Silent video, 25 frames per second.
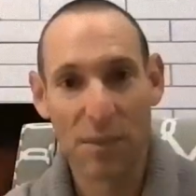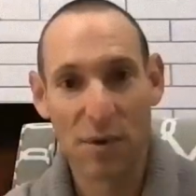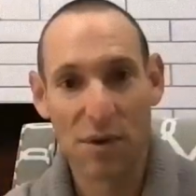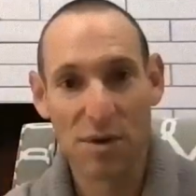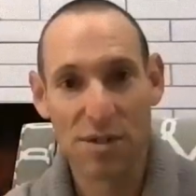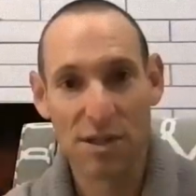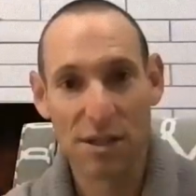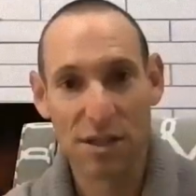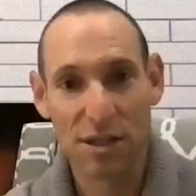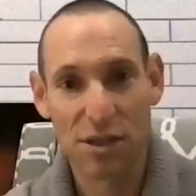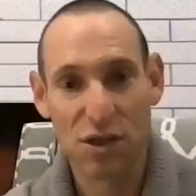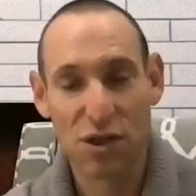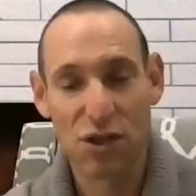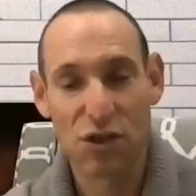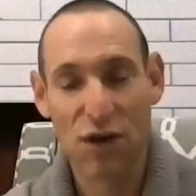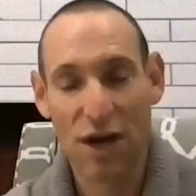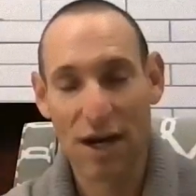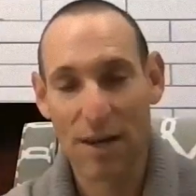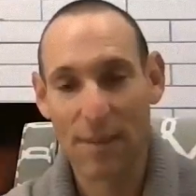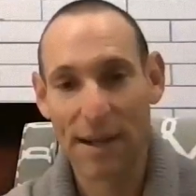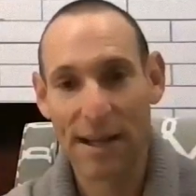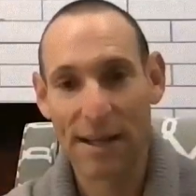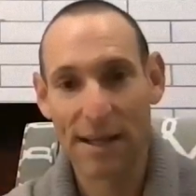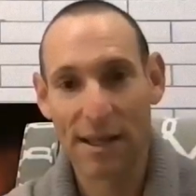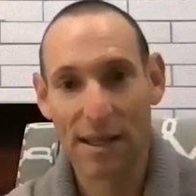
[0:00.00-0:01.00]
personal injury,
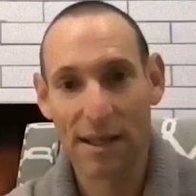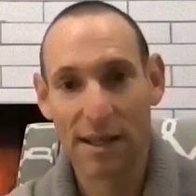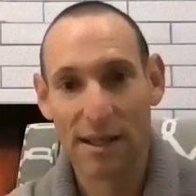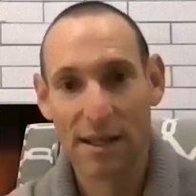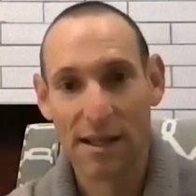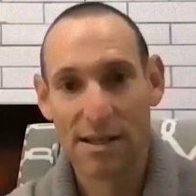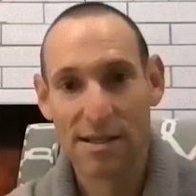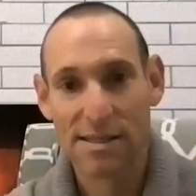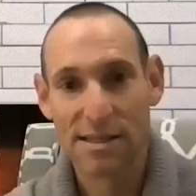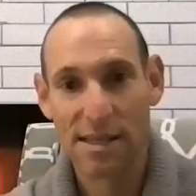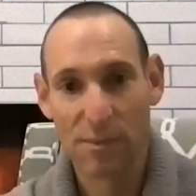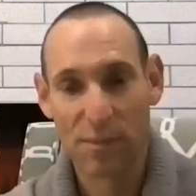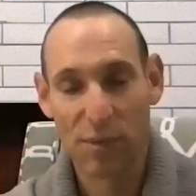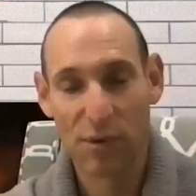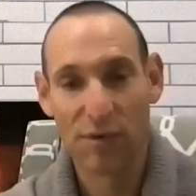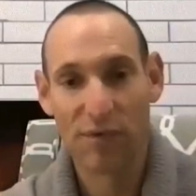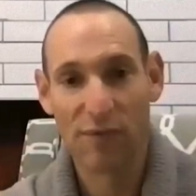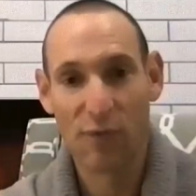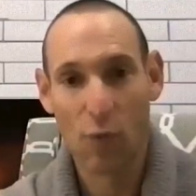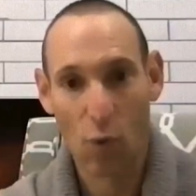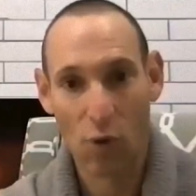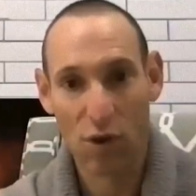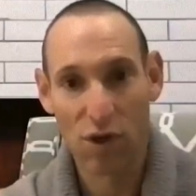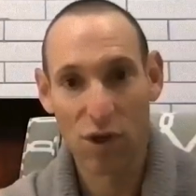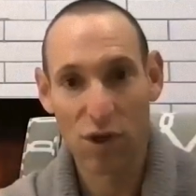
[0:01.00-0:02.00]
trying to make it simple
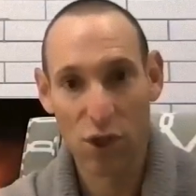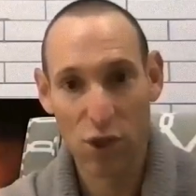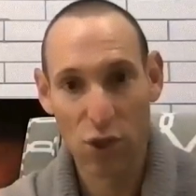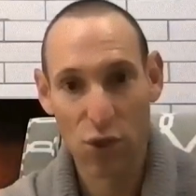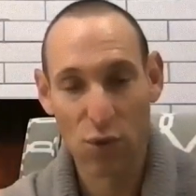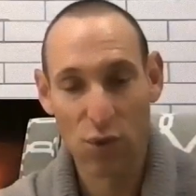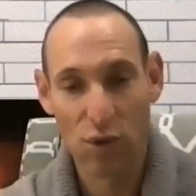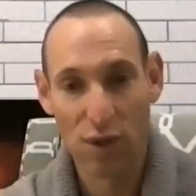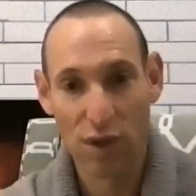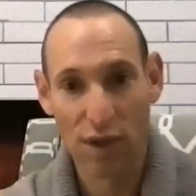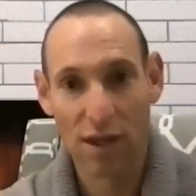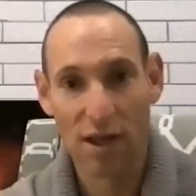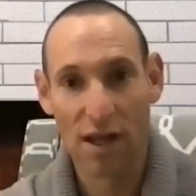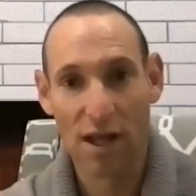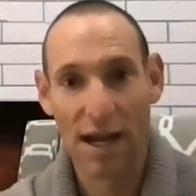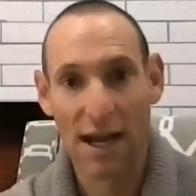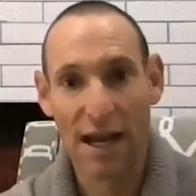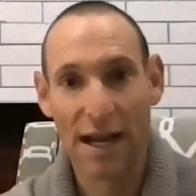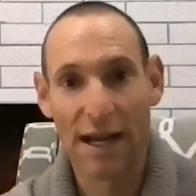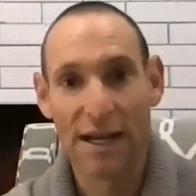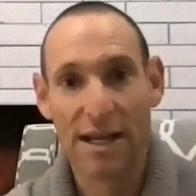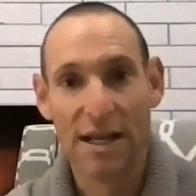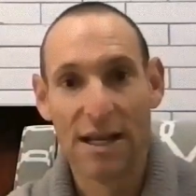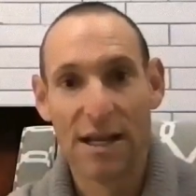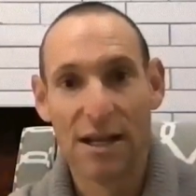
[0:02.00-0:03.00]
for you, the
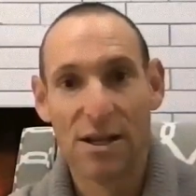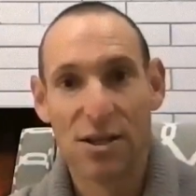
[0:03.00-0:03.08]
client,